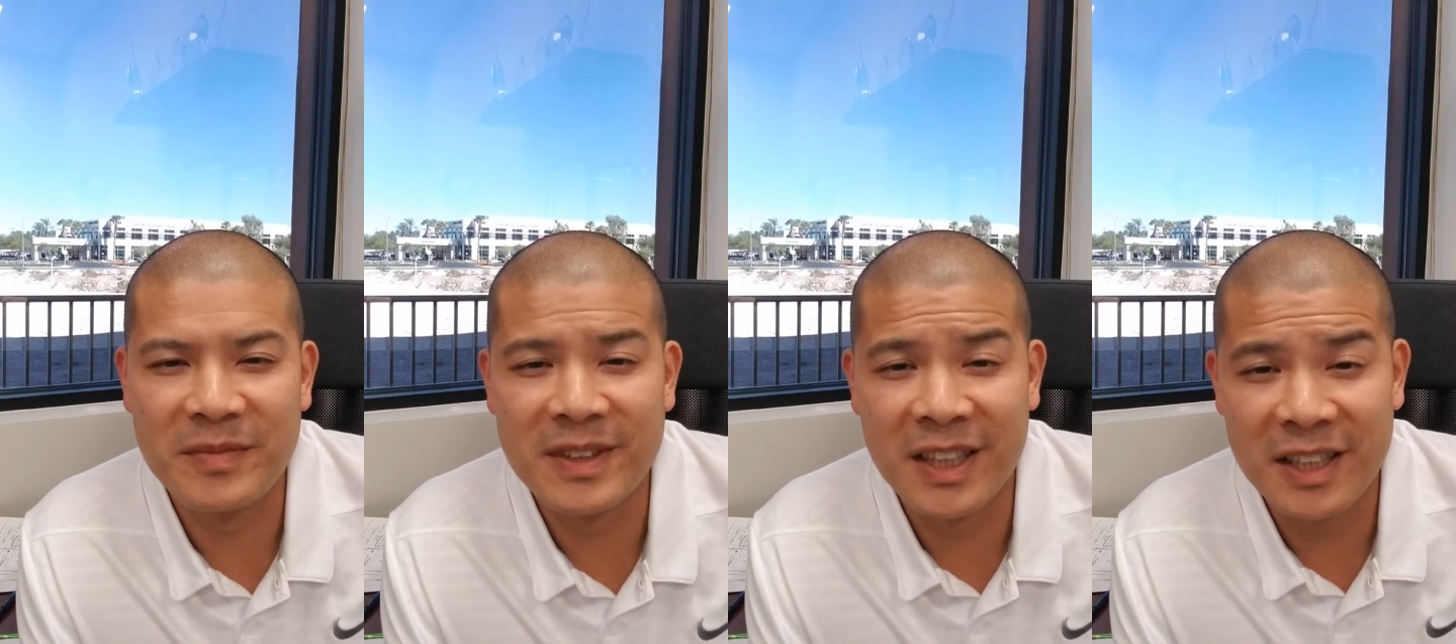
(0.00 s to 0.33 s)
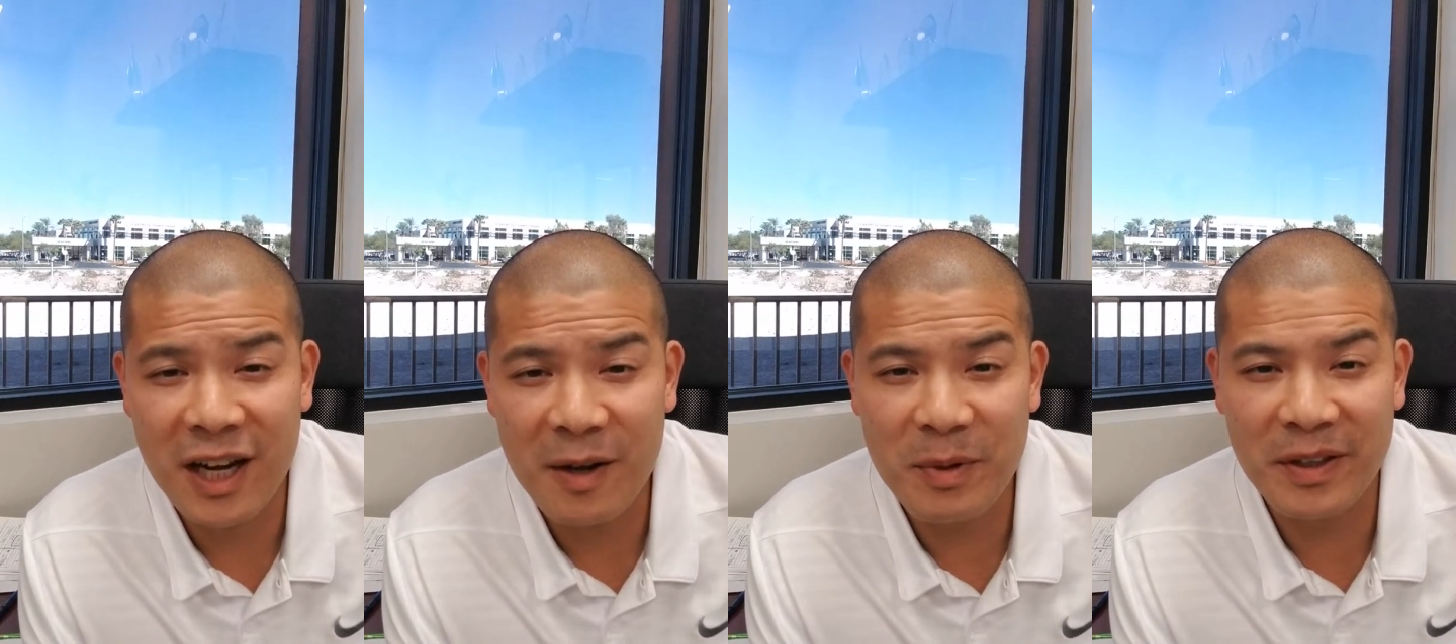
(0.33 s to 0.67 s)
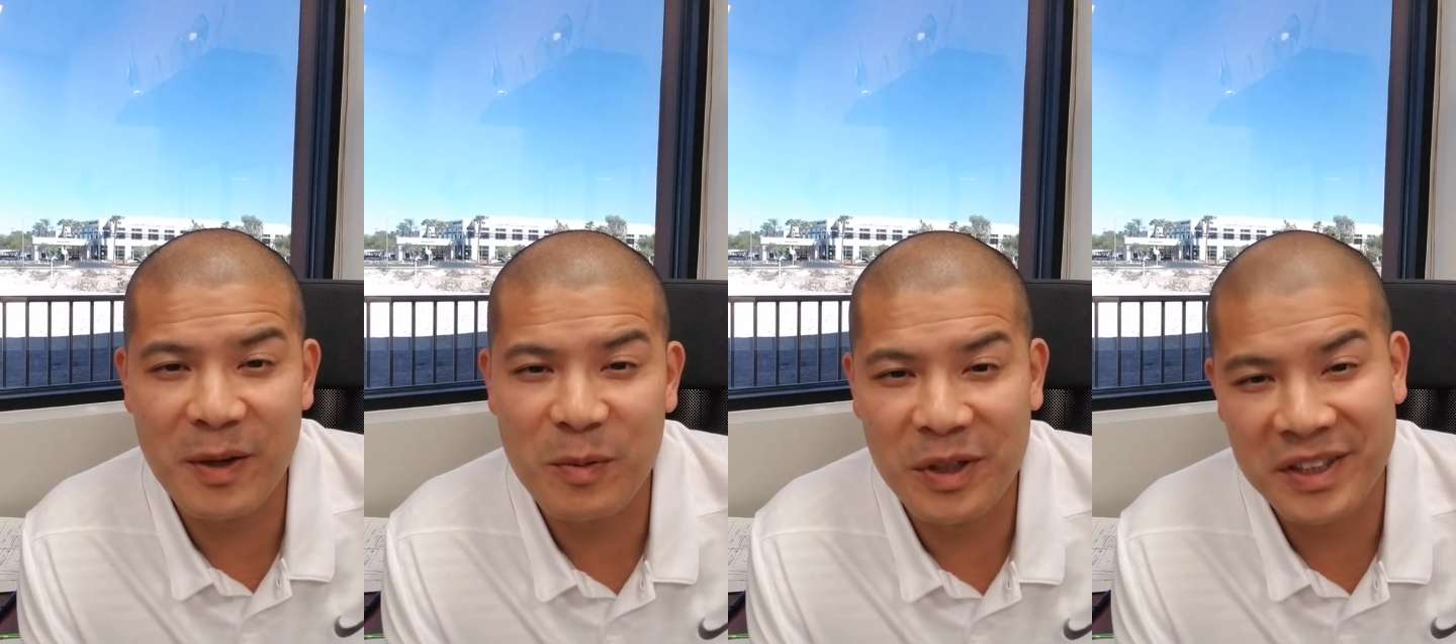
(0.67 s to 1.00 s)
the topic
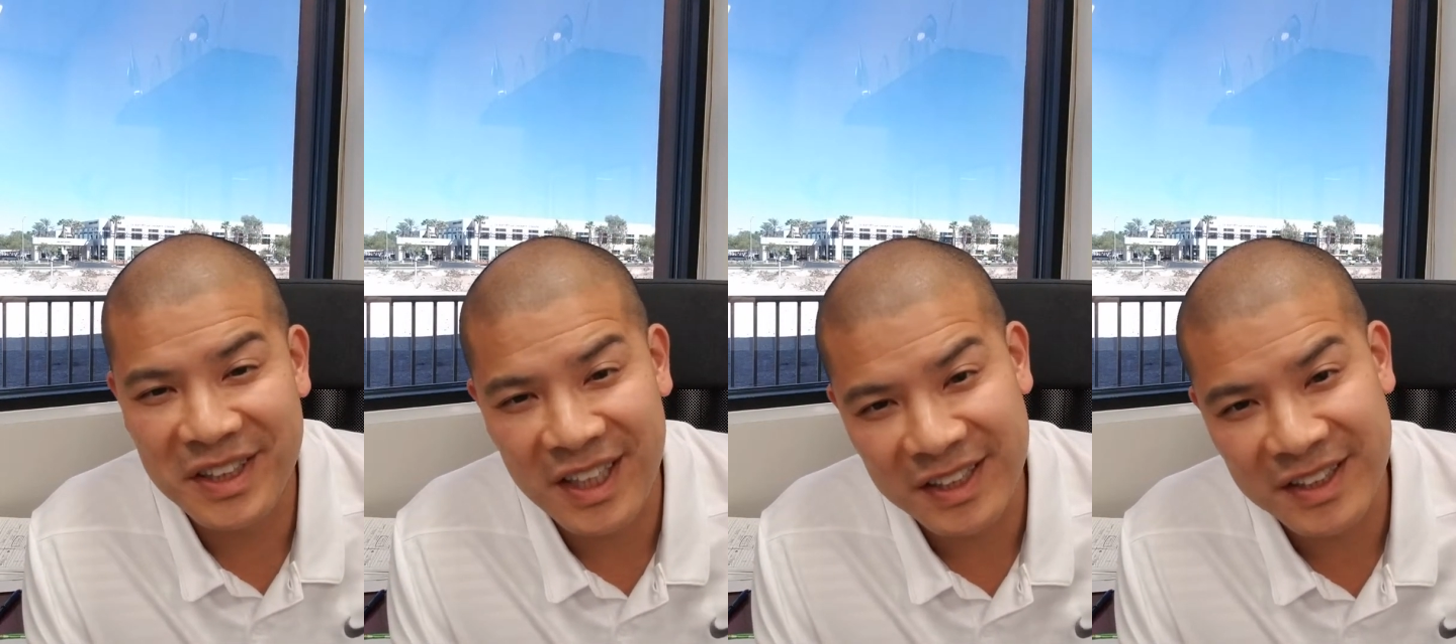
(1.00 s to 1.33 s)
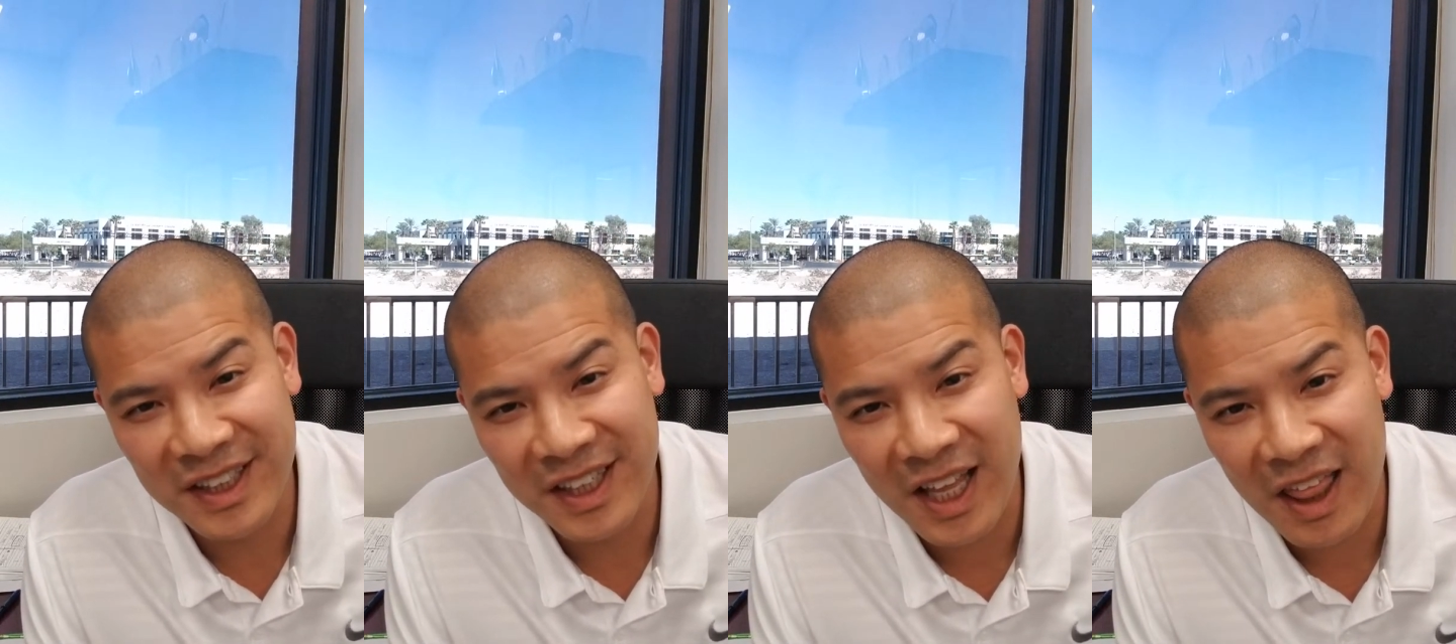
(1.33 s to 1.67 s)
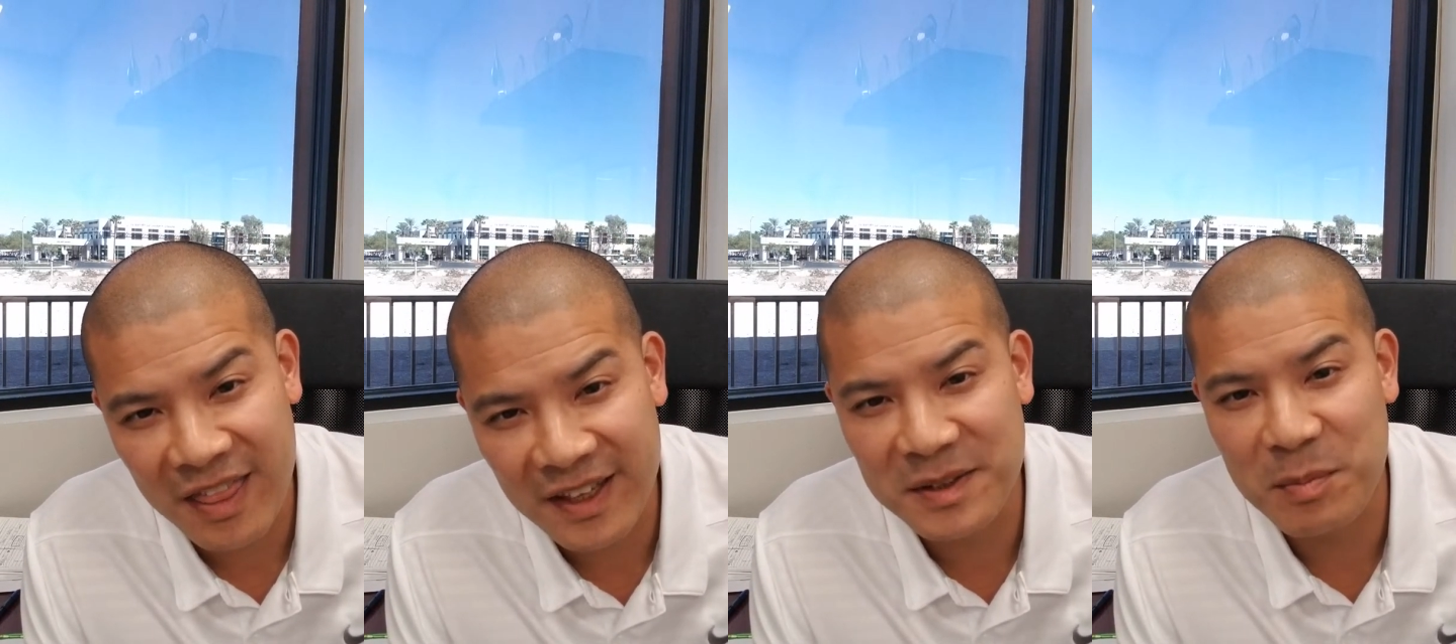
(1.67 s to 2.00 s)
that we're discussing
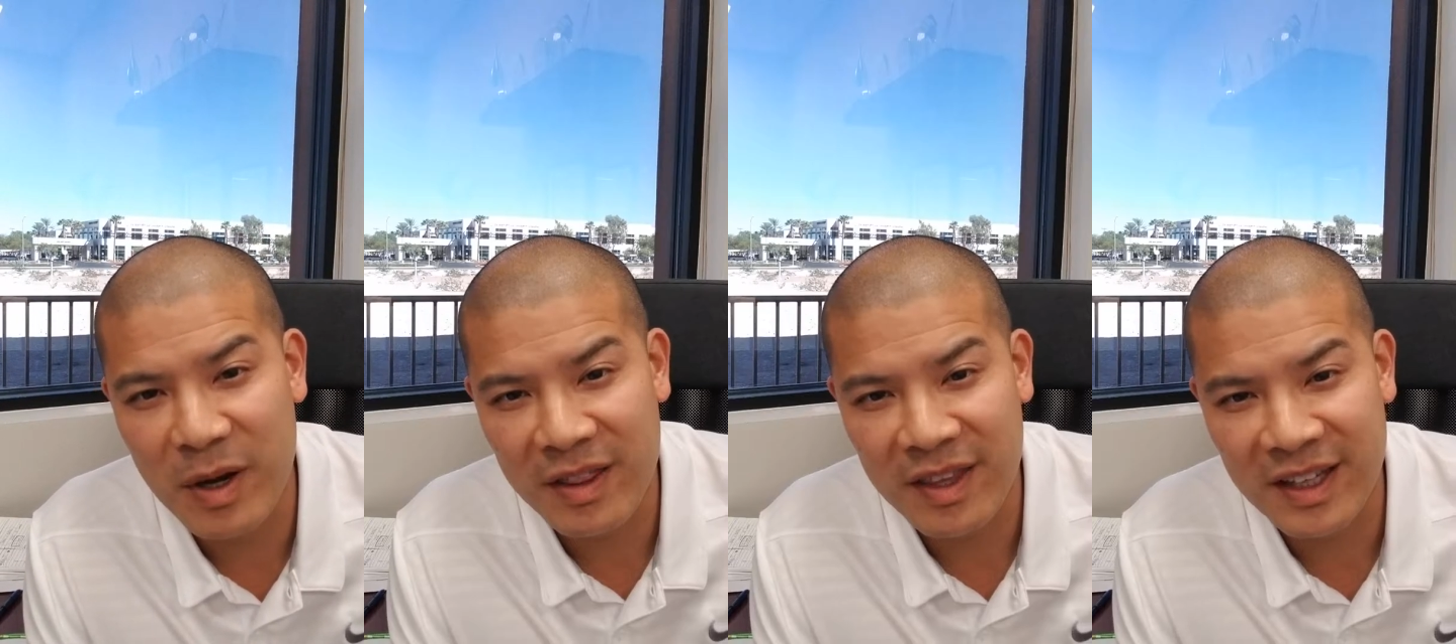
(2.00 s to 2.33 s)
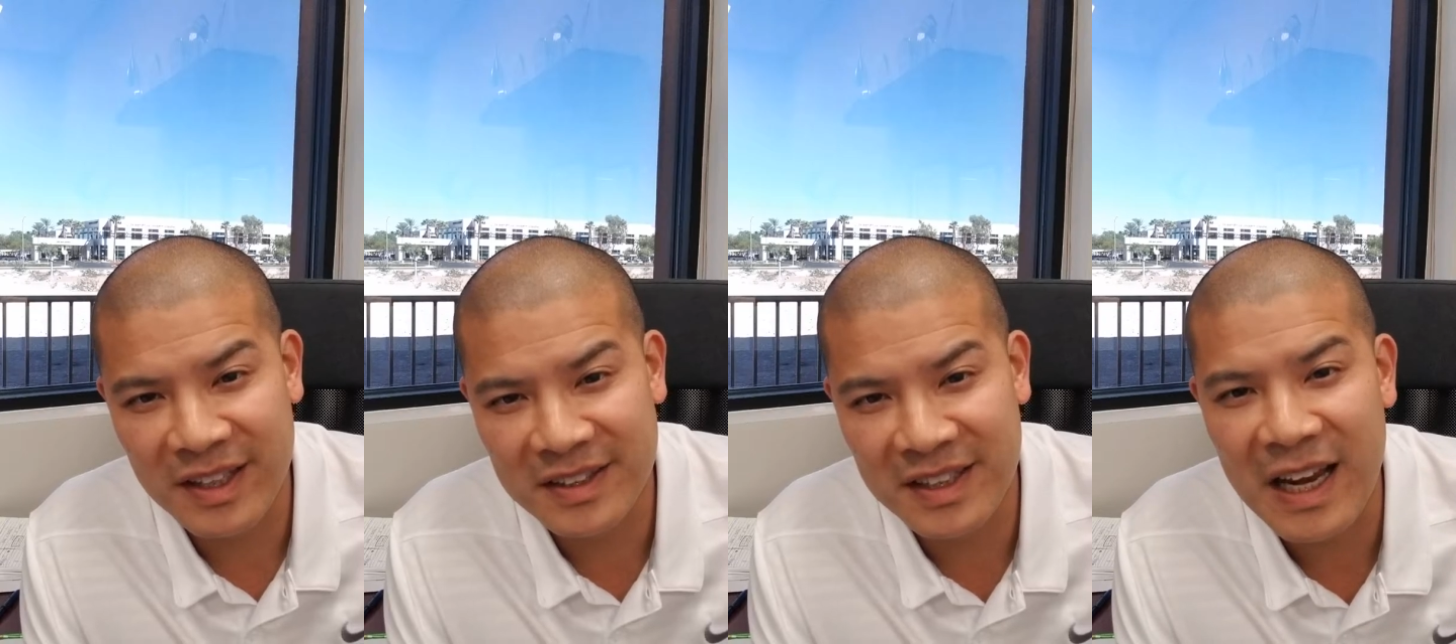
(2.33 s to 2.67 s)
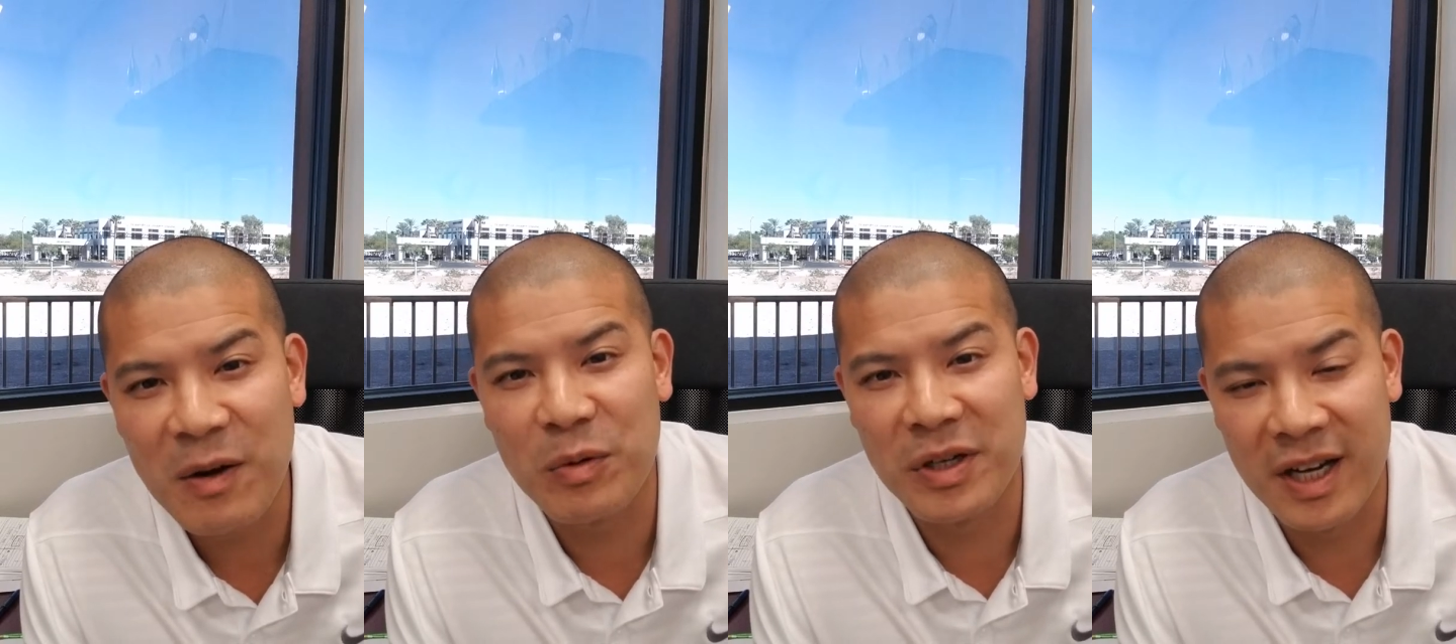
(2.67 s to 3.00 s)
this month is
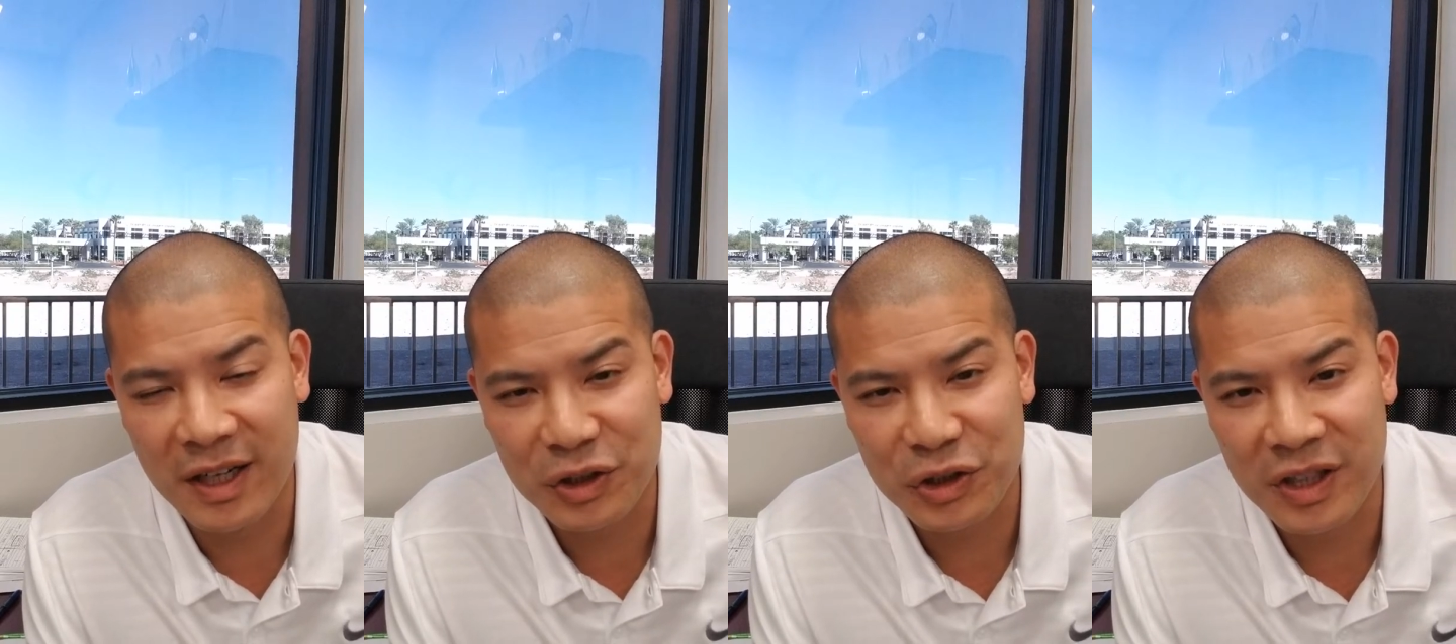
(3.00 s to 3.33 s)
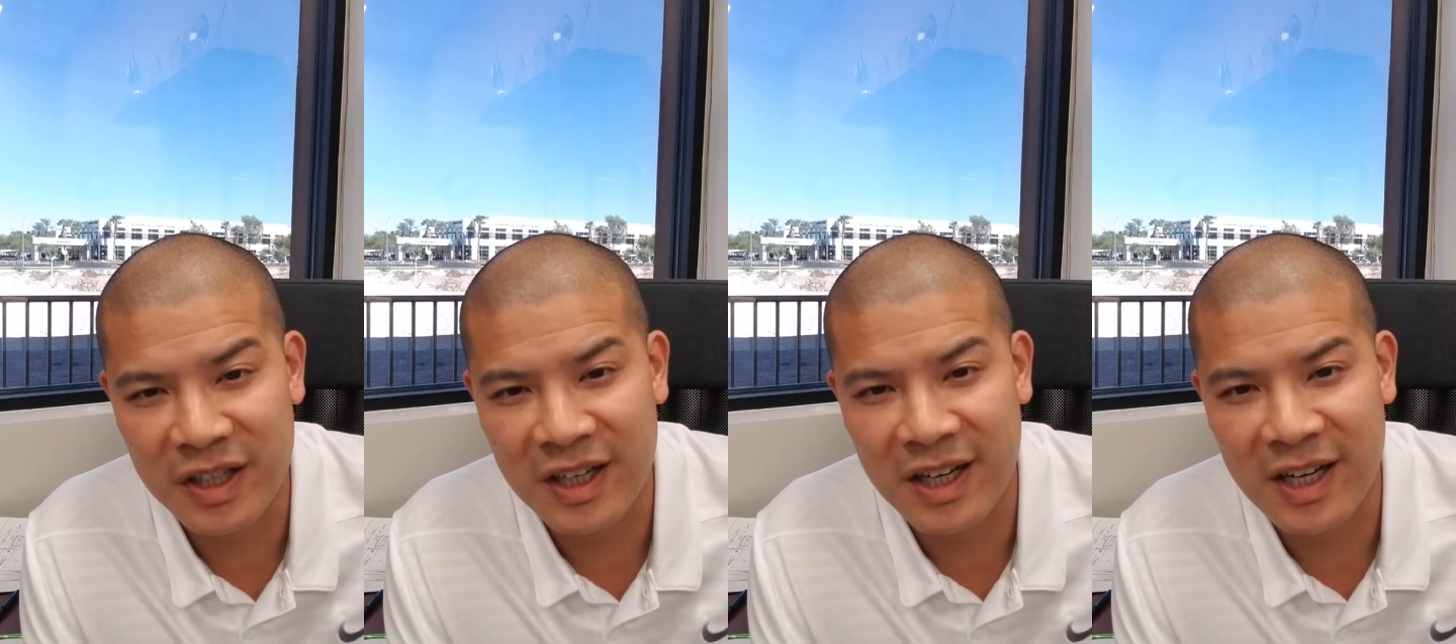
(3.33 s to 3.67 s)
debt reduction,